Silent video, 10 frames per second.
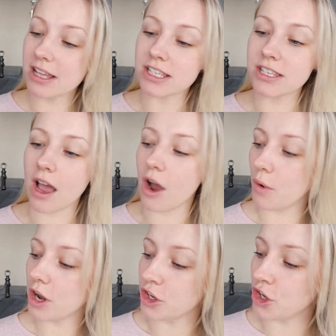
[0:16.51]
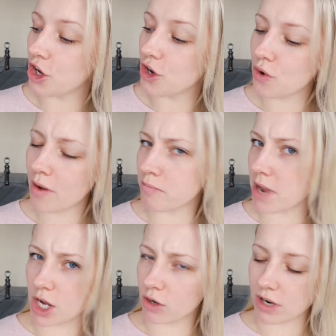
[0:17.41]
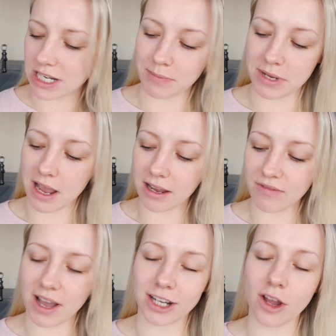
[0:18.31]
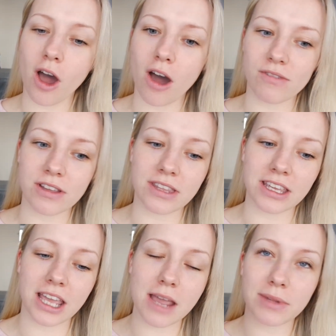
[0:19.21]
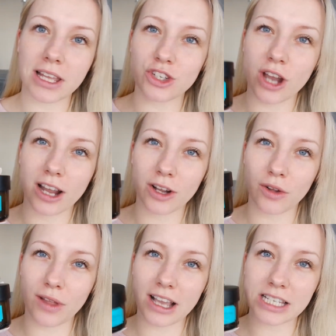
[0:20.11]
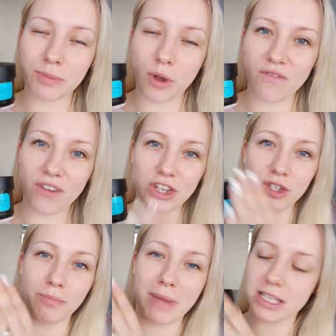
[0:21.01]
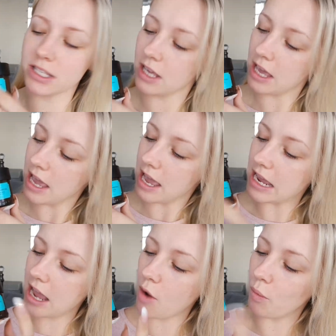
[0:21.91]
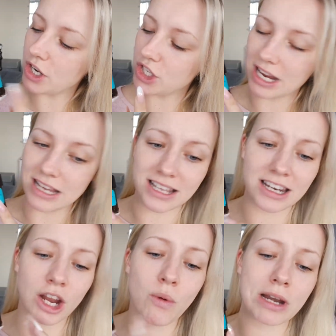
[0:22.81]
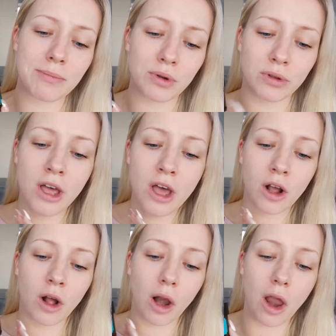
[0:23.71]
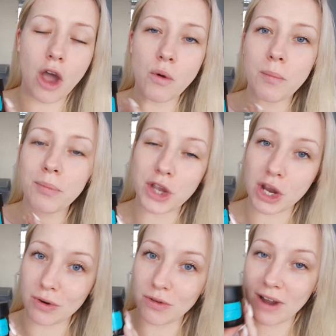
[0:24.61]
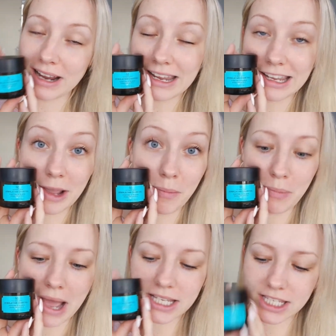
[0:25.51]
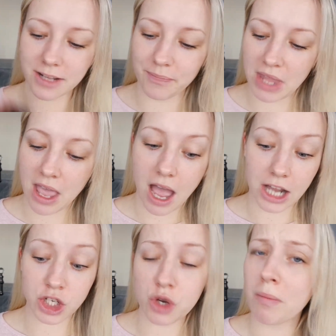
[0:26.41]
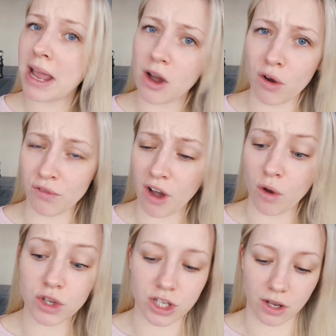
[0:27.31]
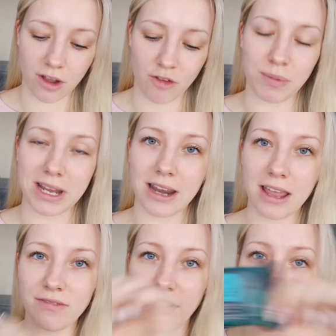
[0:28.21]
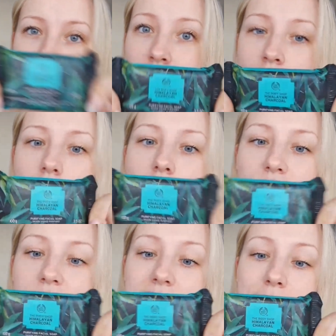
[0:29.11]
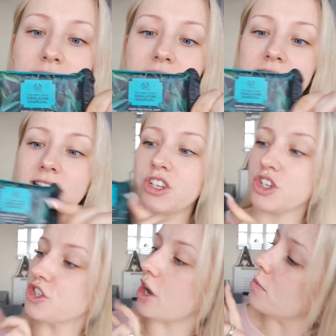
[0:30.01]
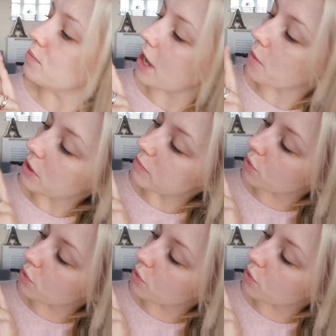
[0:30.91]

So you may already be a fan of the Himalayan charcoal expert facial mask here, which is an incredible glow purifying mask, and you may have also been a fan of the limited edition soap that we